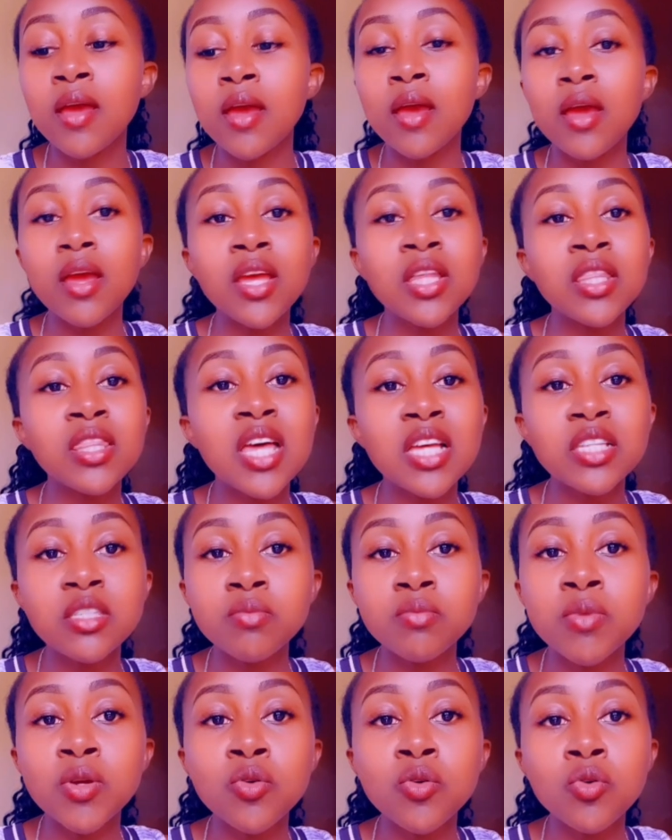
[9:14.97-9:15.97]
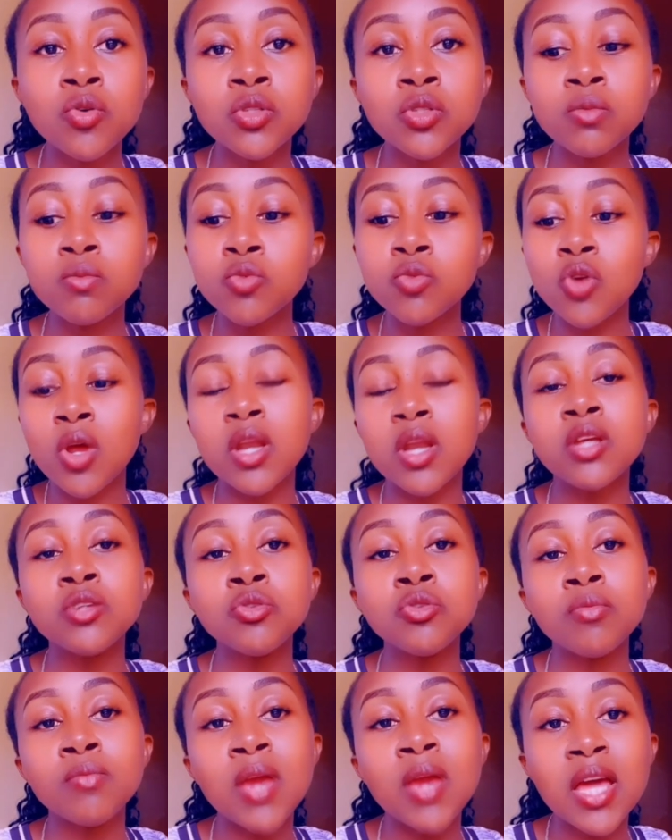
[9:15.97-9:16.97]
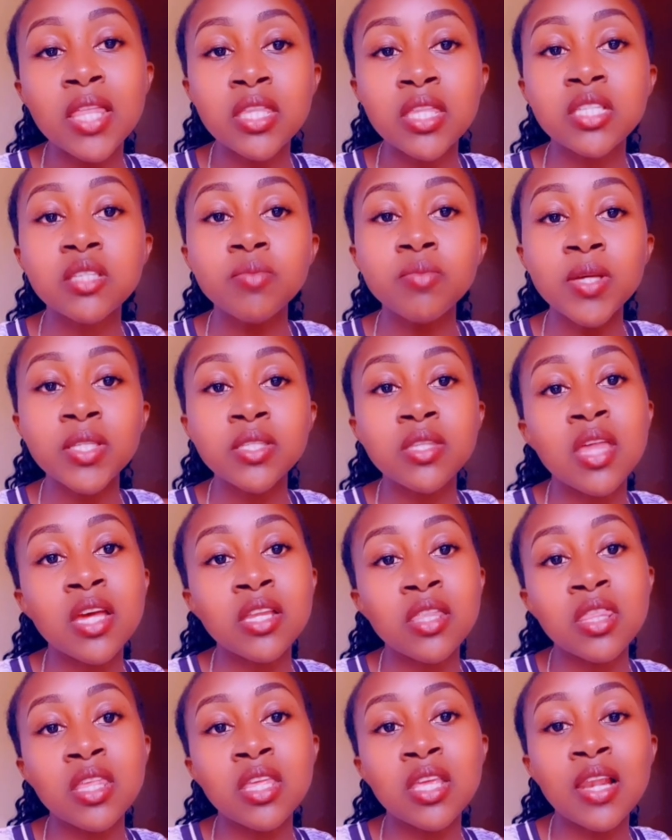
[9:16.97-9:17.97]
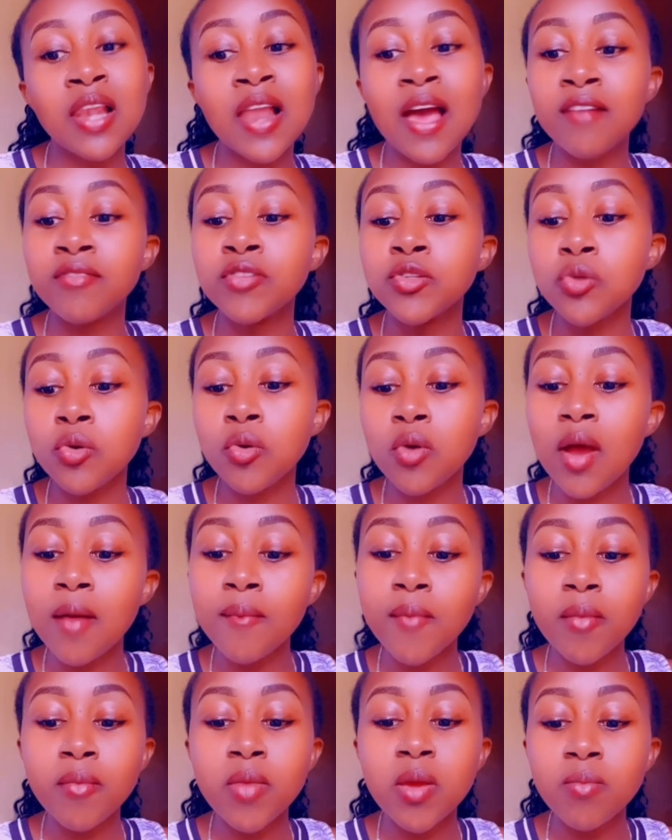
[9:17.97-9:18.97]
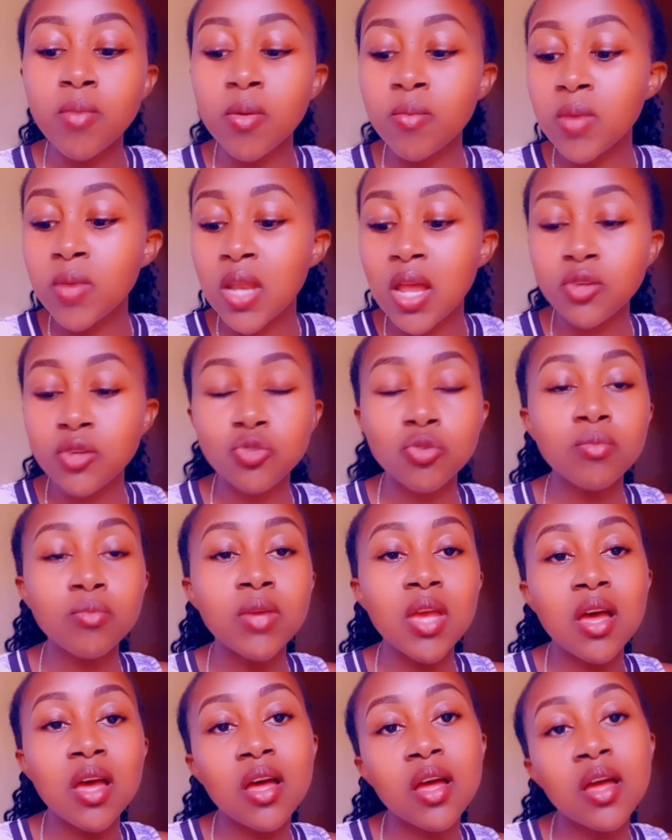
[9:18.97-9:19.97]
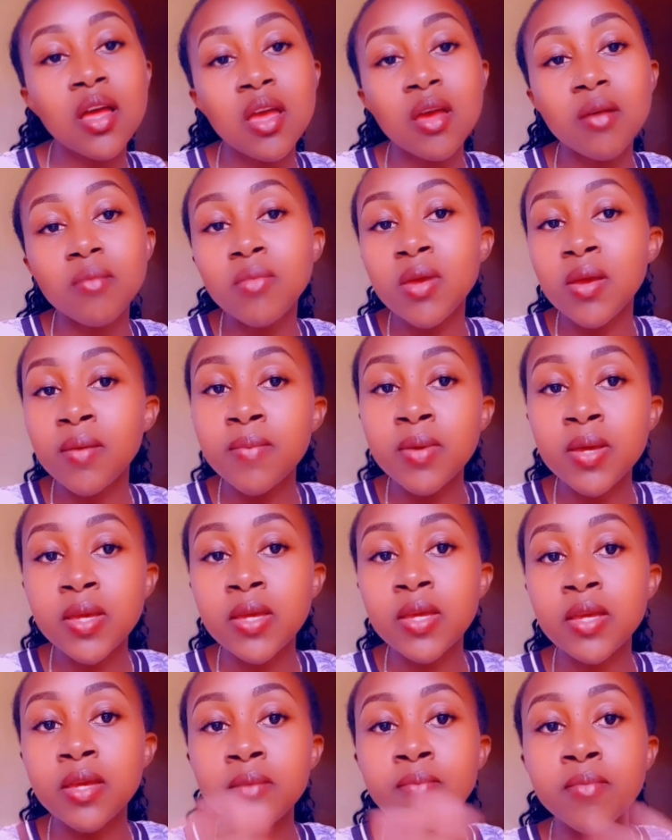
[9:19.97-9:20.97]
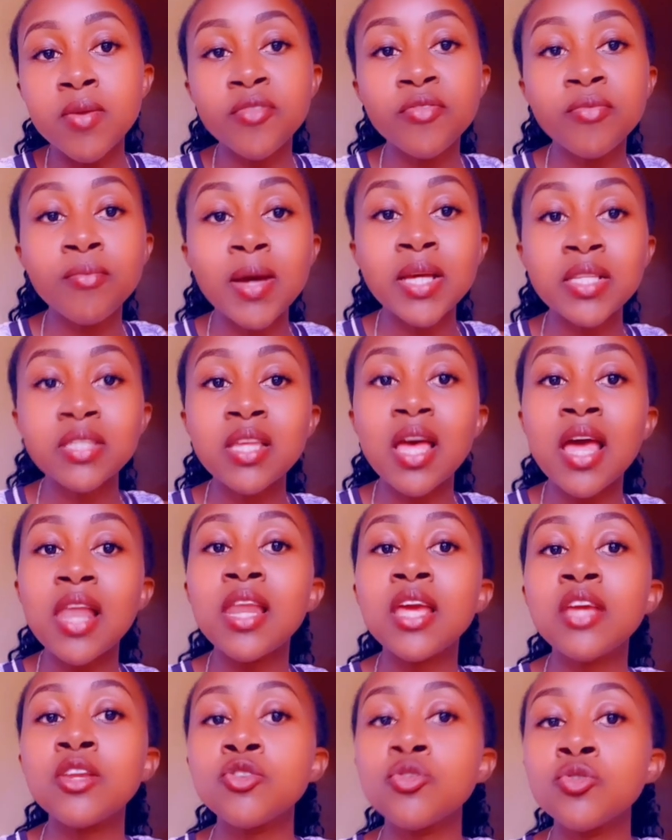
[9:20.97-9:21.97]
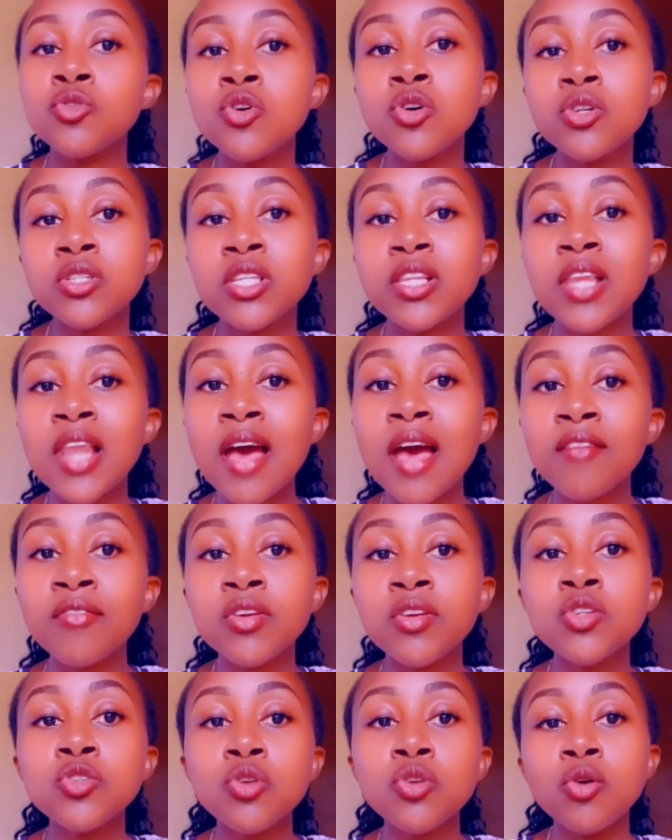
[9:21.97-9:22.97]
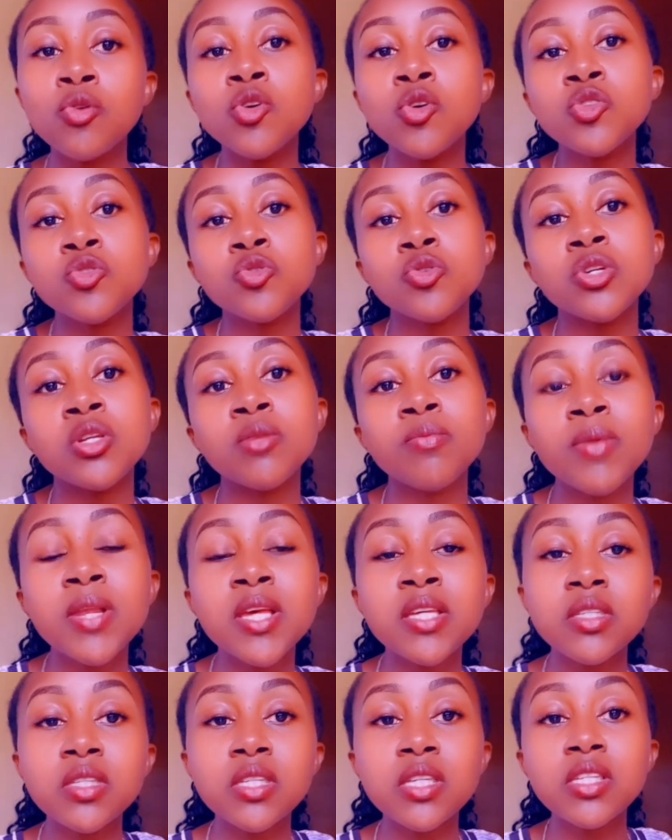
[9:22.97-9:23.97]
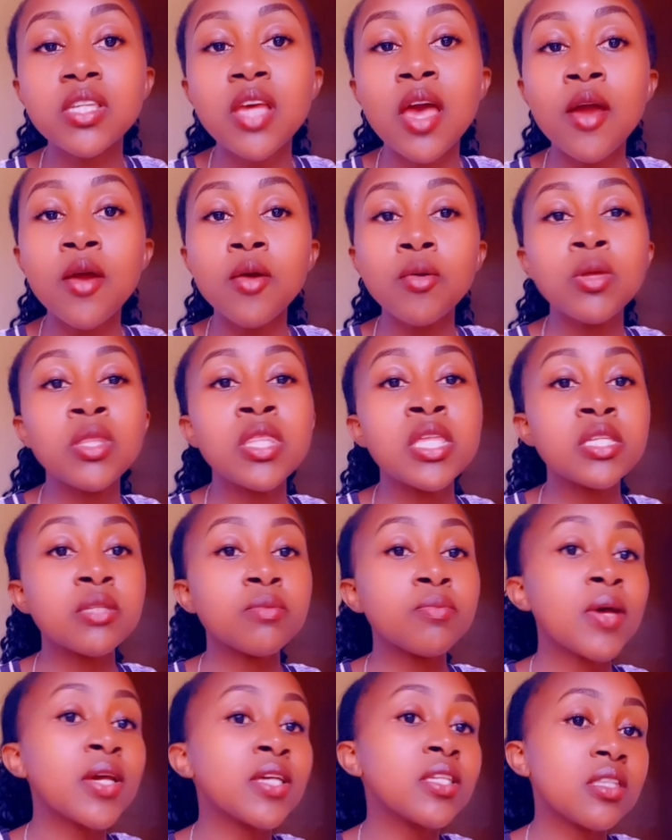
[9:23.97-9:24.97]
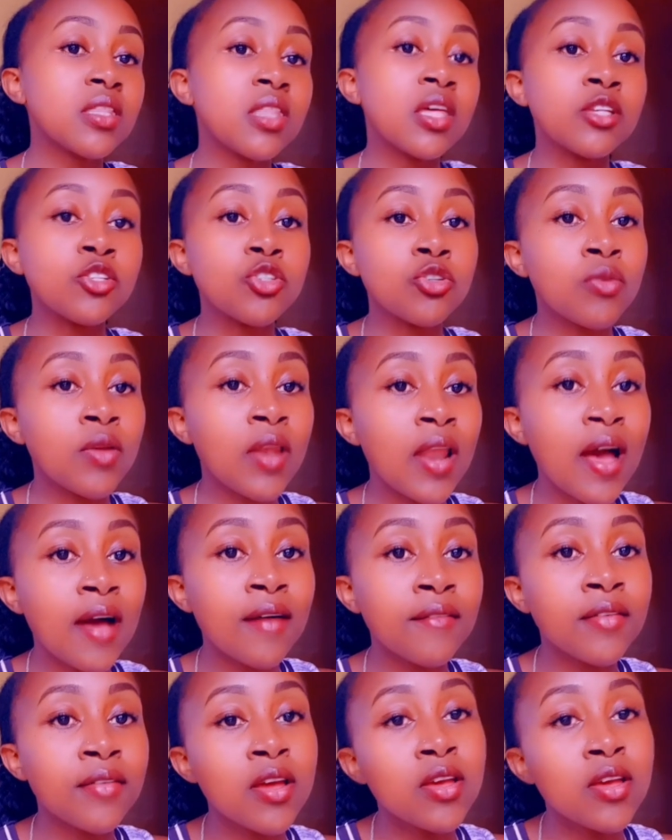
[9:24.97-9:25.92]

And that's because mtu anatumia the spice that they love. So kama maybe mimi natumia maybe beef masala and you don't love it, you're going to replace it with the spice that you love.